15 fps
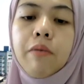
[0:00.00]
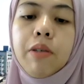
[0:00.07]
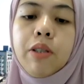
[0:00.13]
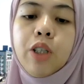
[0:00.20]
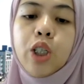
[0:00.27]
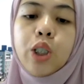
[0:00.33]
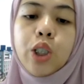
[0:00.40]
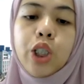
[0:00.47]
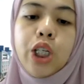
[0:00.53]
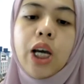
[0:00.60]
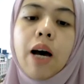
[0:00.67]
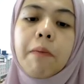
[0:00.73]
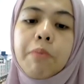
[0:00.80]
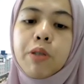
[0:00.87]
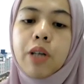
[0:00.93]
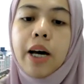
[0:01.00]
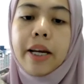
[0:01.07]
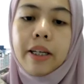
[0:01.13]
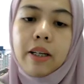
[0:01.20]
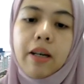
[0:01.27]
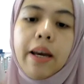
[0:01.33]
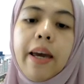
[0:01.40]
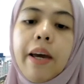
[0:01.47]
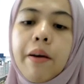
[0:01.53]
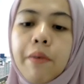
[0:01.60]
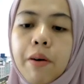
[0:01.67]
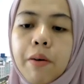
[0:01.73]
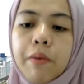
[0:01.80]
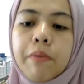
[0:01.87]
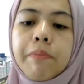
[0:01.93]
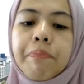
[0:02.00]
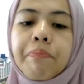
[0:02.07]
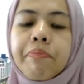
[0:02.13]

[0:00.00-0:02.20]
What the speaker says: which is the upside arrow.